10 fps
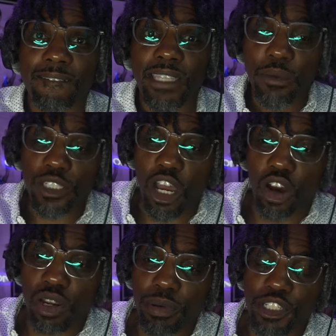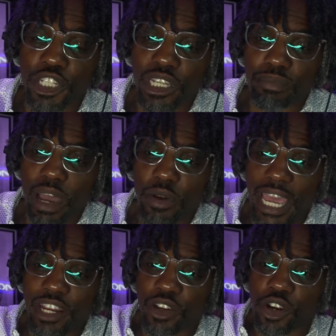It was all a bunch of shit about
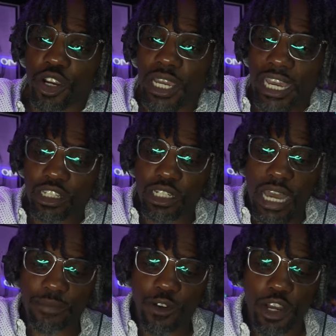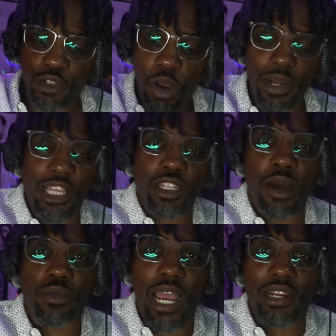hating her, and look how far this woman has
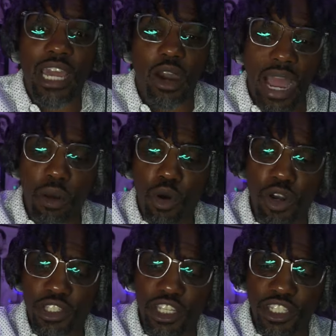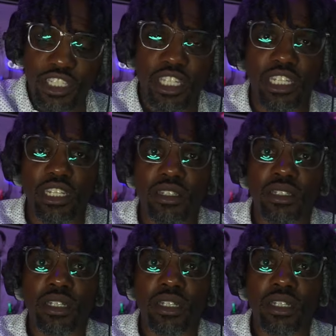come right now. I want her to succeed.